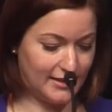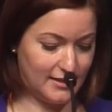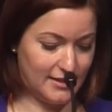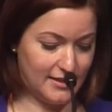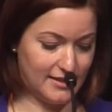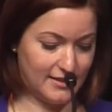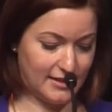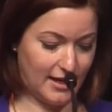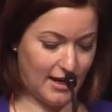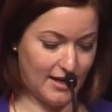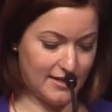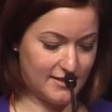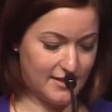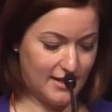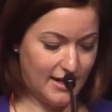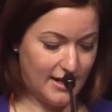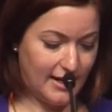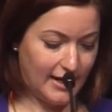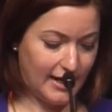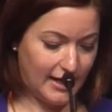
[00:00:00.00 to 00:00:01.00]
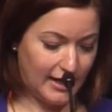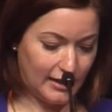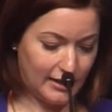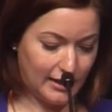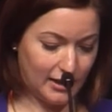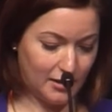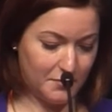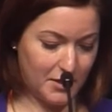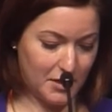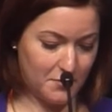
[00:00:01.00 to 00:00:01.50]
to discuss in a
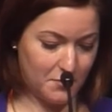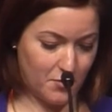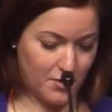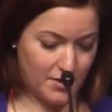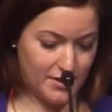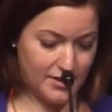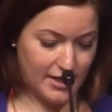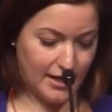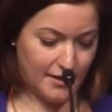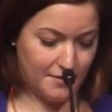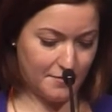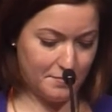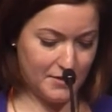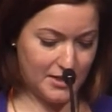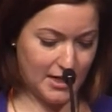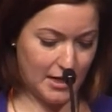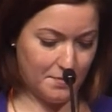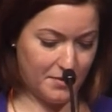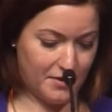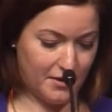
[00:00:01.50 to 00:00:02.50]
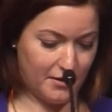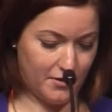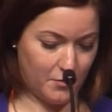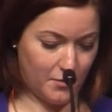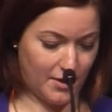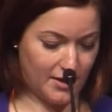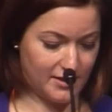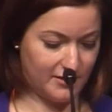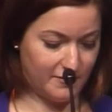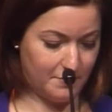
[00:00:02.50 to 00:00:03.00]
little bit more depth in the
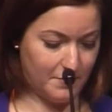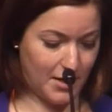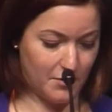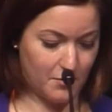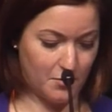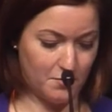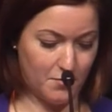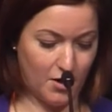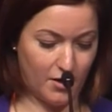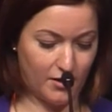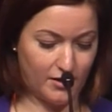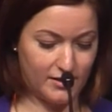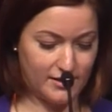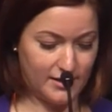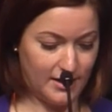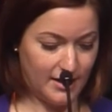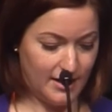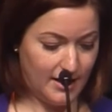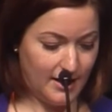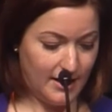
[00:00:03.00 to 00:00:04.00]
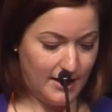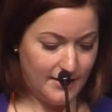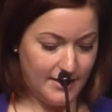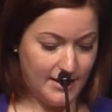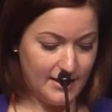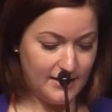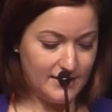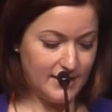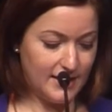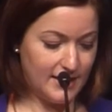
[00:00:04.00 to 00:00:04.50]
rest of my remarks.
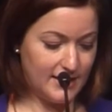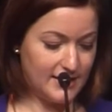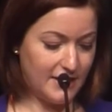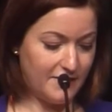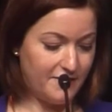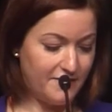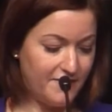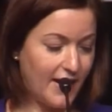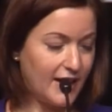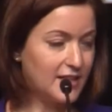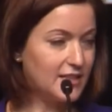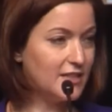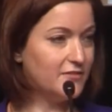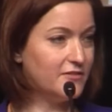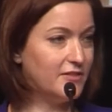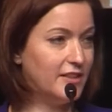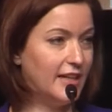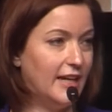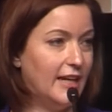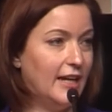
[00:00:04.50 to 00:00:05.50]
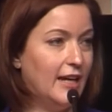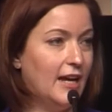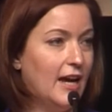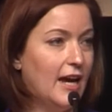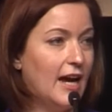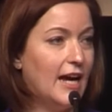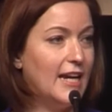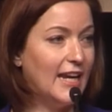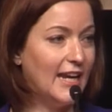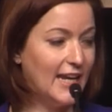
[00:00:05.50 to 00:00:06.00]
This is effectively
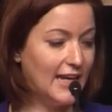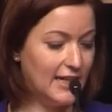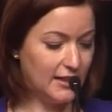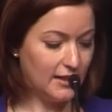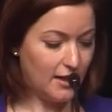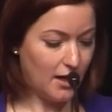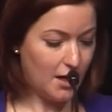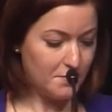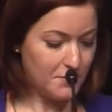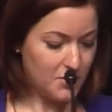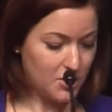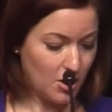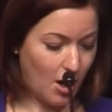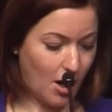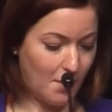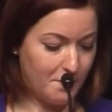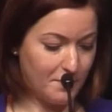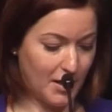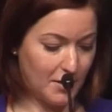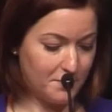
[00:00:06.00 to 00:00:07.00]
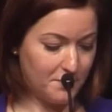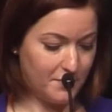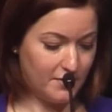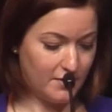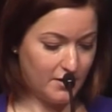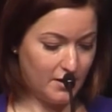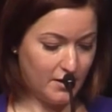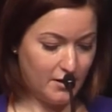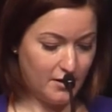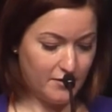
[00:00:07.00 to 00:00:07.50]
an income top-up
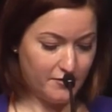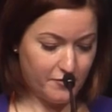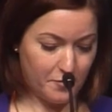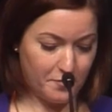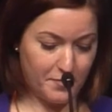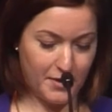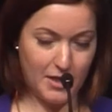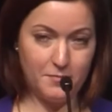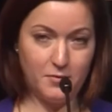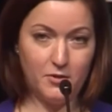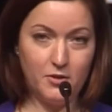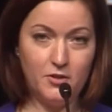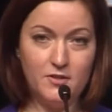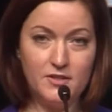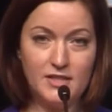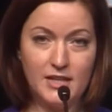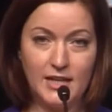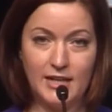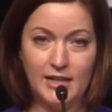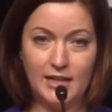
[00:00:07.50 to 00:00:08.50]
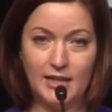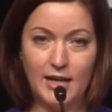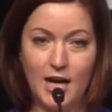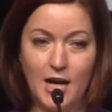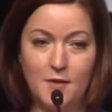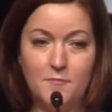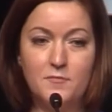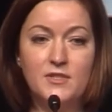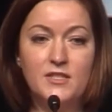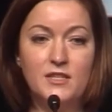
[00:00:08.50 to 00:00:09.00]
for people whose
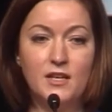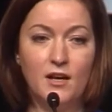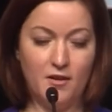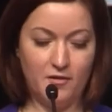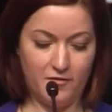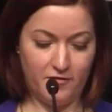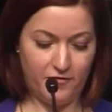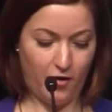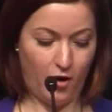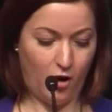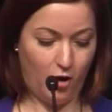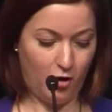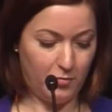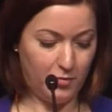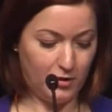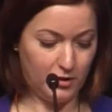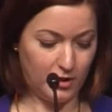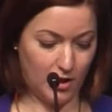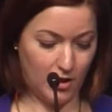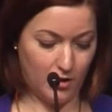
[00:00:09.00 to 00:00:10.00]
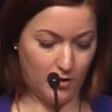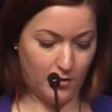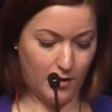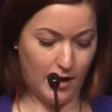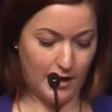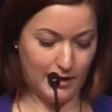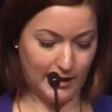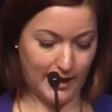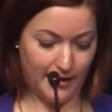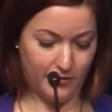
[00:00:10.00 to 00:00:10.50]
incomes fall below
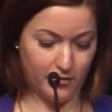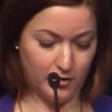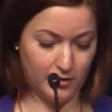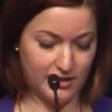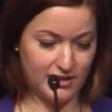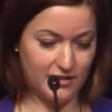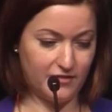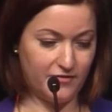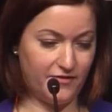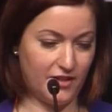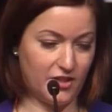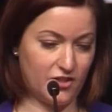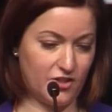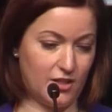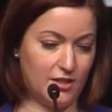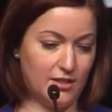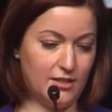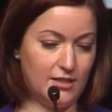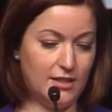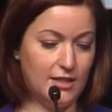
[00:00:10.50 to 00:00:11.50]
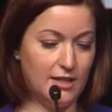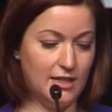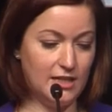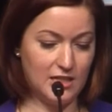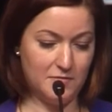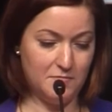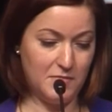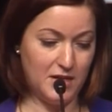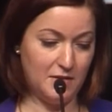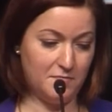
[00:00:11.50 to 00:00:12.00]
a level sufficient
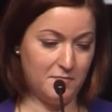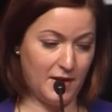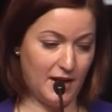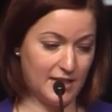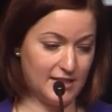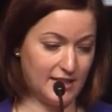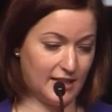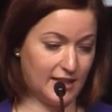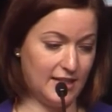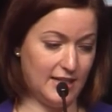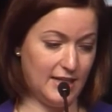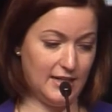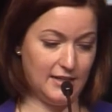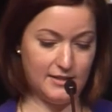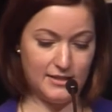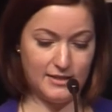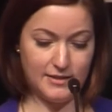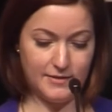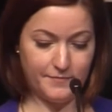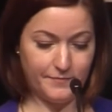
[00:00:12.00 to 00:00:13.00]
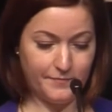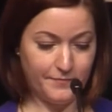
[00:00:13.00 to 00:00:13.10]
to meet basic needs.